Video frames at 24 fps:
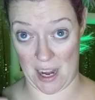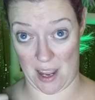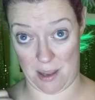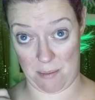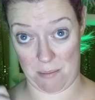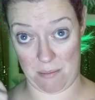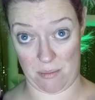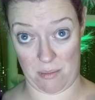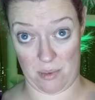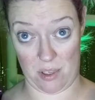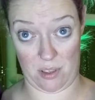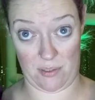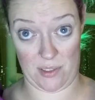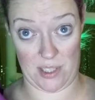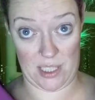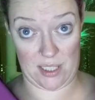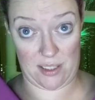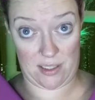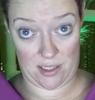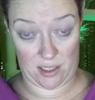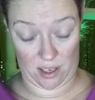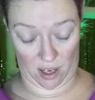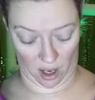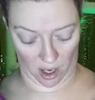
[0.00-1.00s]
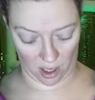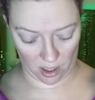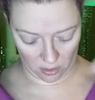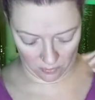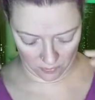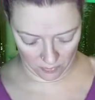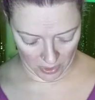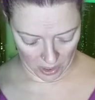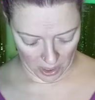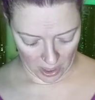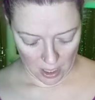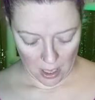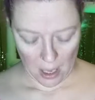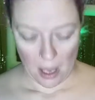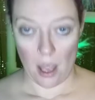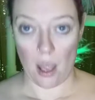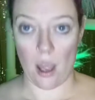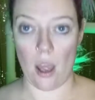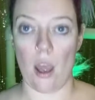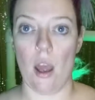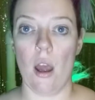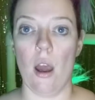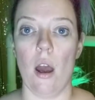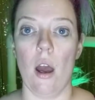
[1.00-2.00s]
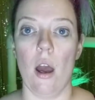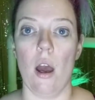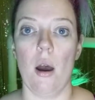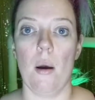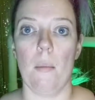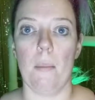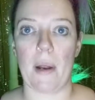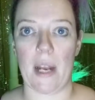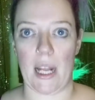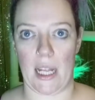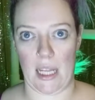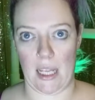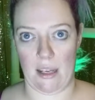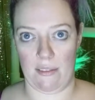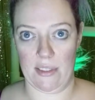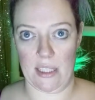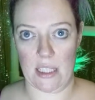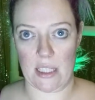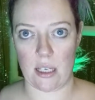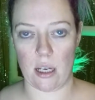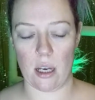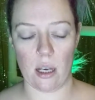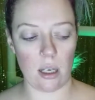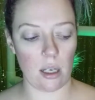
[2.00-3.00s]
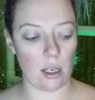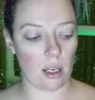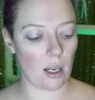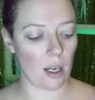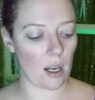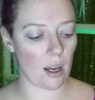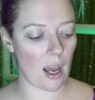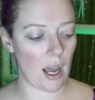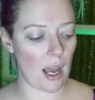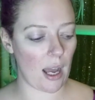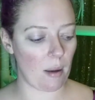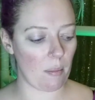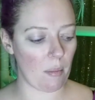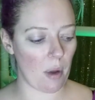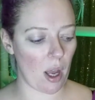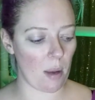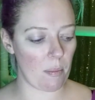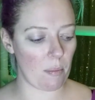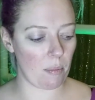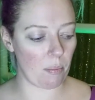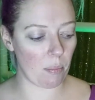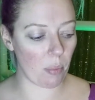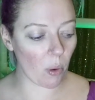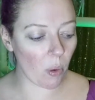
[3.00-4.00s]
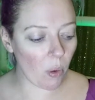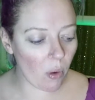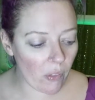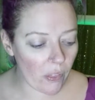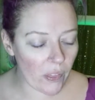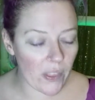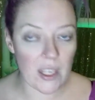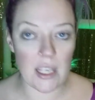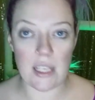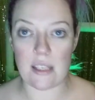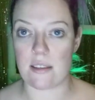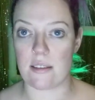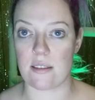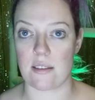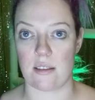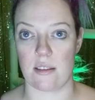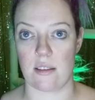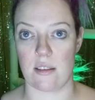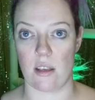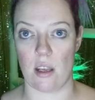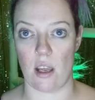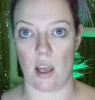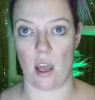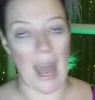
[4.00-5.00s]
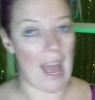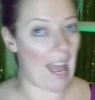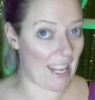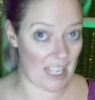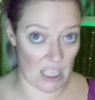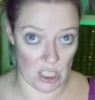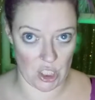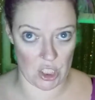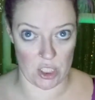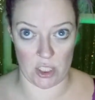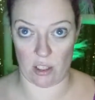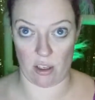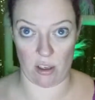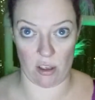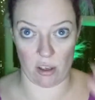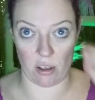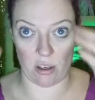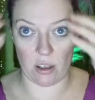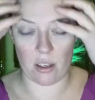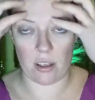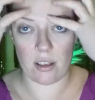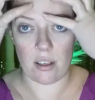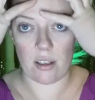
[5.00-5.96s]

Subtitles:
the name of this style, but I love it. I bought this ages ago.